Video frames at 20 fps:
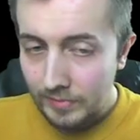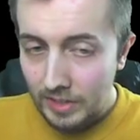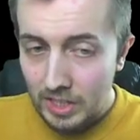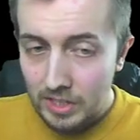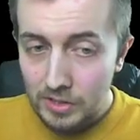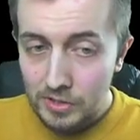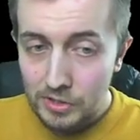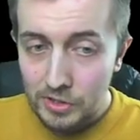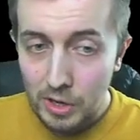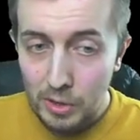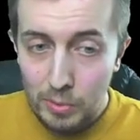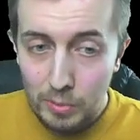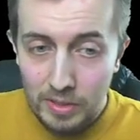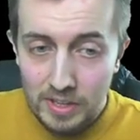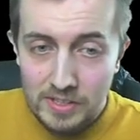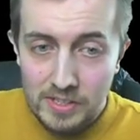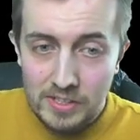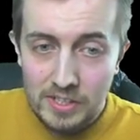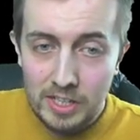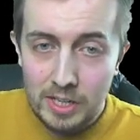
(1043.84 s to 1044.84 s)
so this
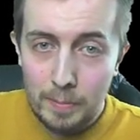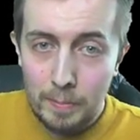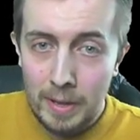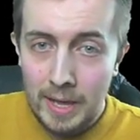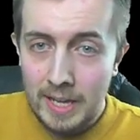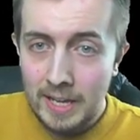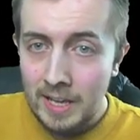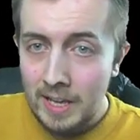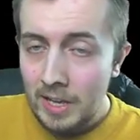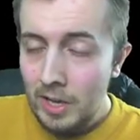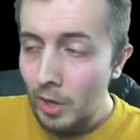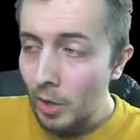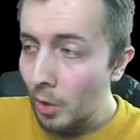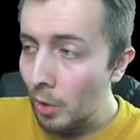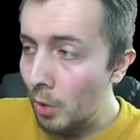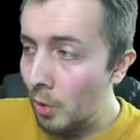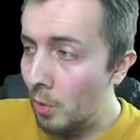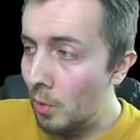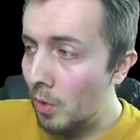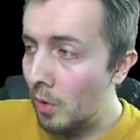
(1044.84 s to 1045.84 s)
is going to pick
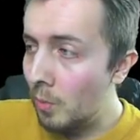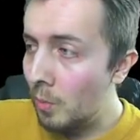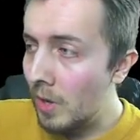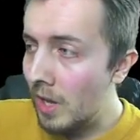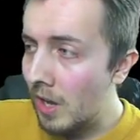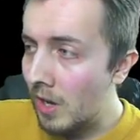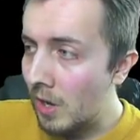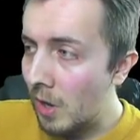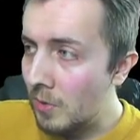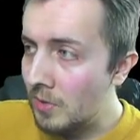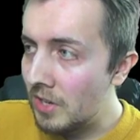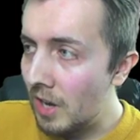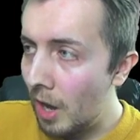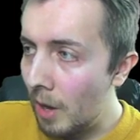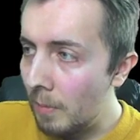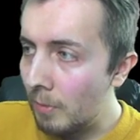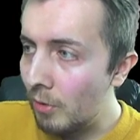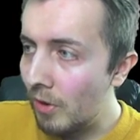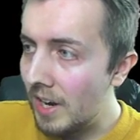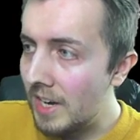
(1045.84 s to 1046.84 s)
who we are going to
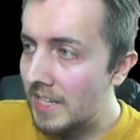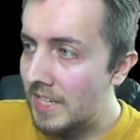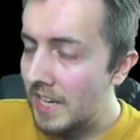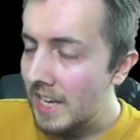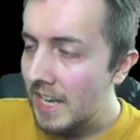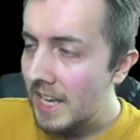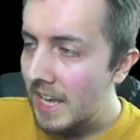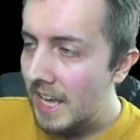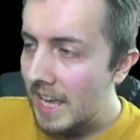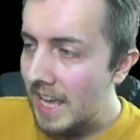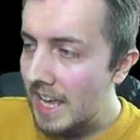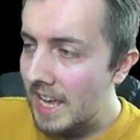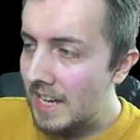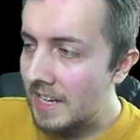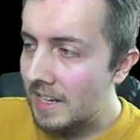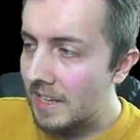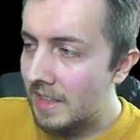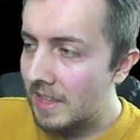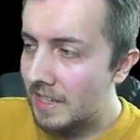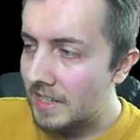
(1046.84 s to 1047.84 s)
upgrade in
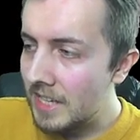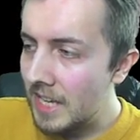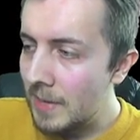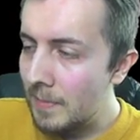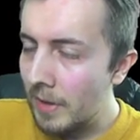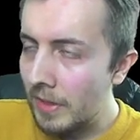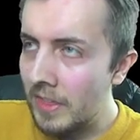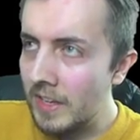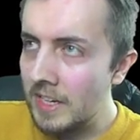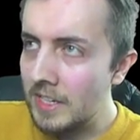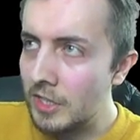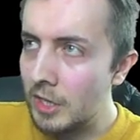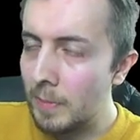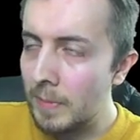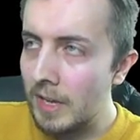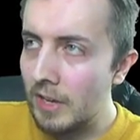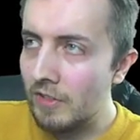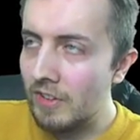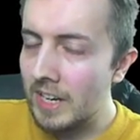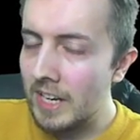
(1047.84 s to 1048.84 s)
the team. I think this could be
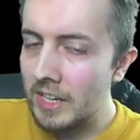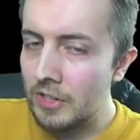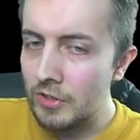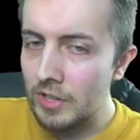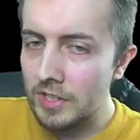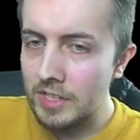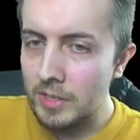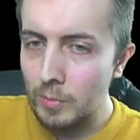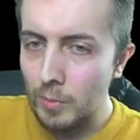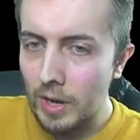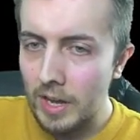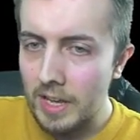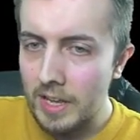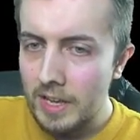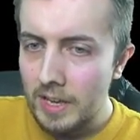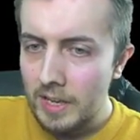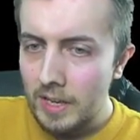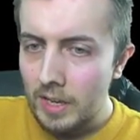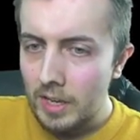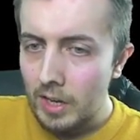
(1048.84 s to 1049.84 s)
a really interesting way
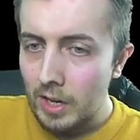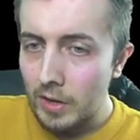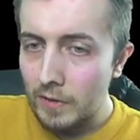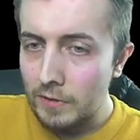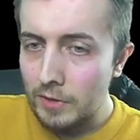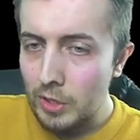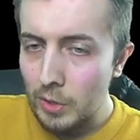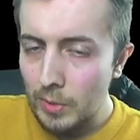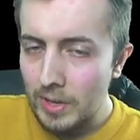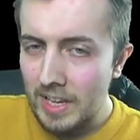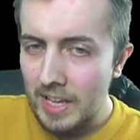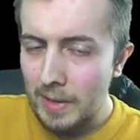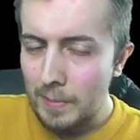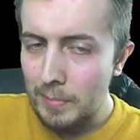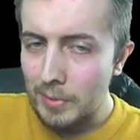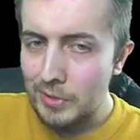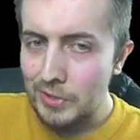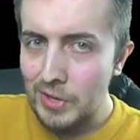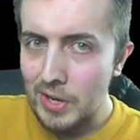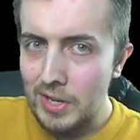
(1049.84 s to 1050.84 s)
of doing it,
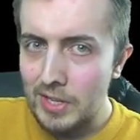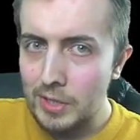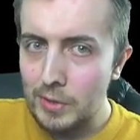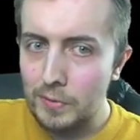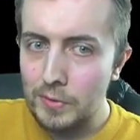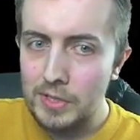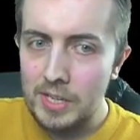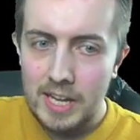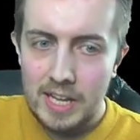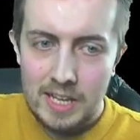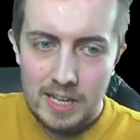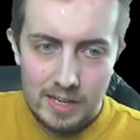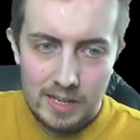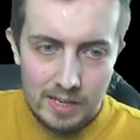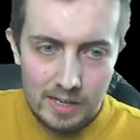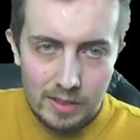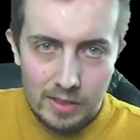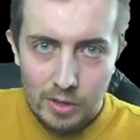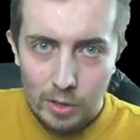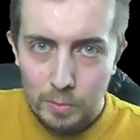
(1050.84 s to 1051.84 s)
besides obviously
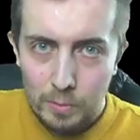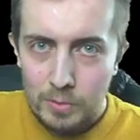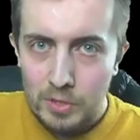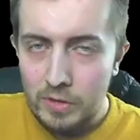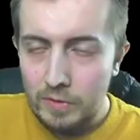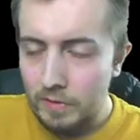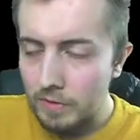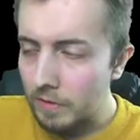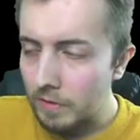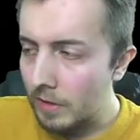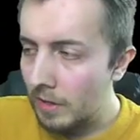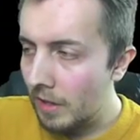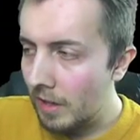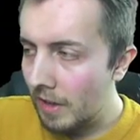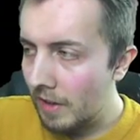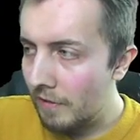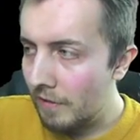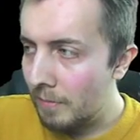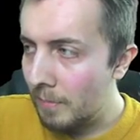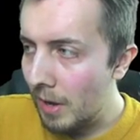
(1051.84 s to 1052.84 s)
the option of, uh,
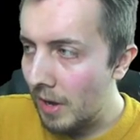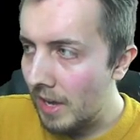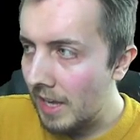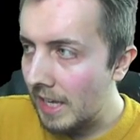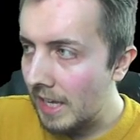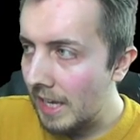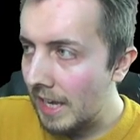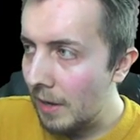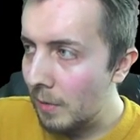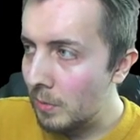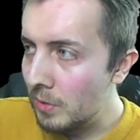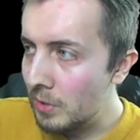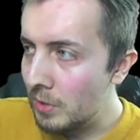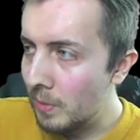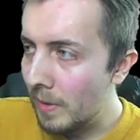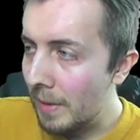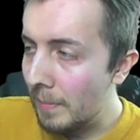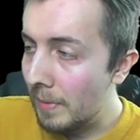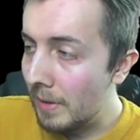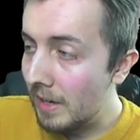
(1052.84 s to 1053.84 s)
of buying
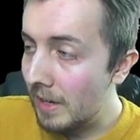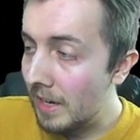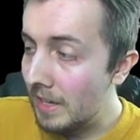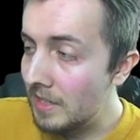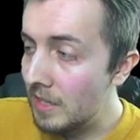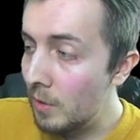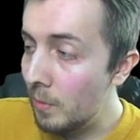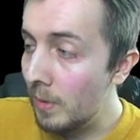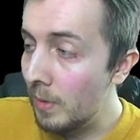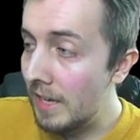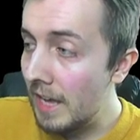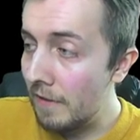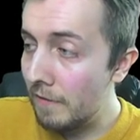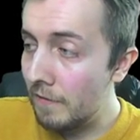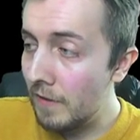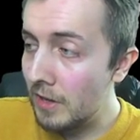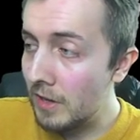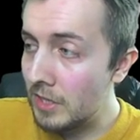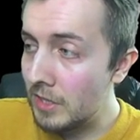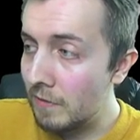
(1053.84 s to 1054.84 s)
elsewhere. But let's see who we get first of